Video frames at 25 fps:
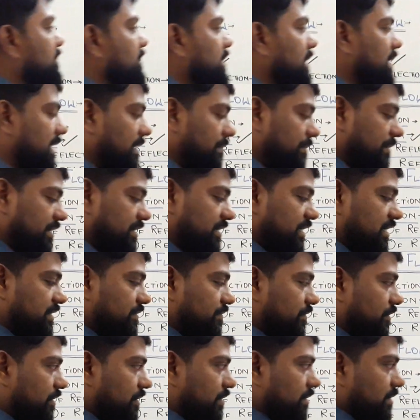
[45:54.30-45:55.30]
The image is
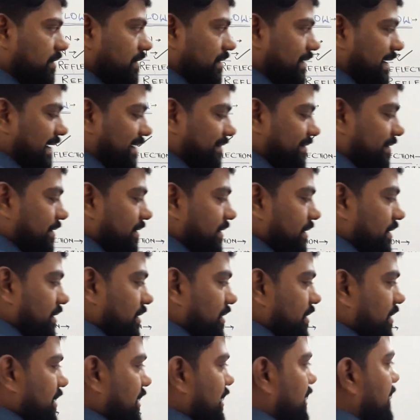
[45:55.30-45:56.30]
what?
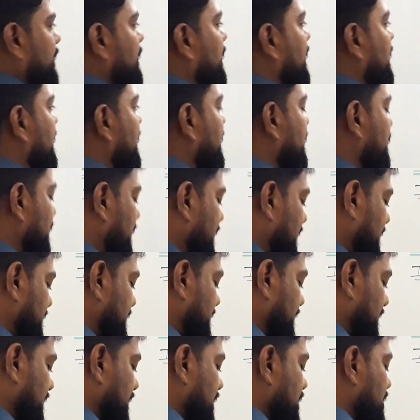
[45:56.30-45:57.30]
Laterally inverted, you can
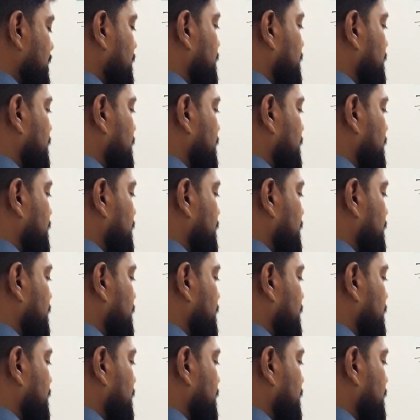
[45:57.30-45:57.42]
say.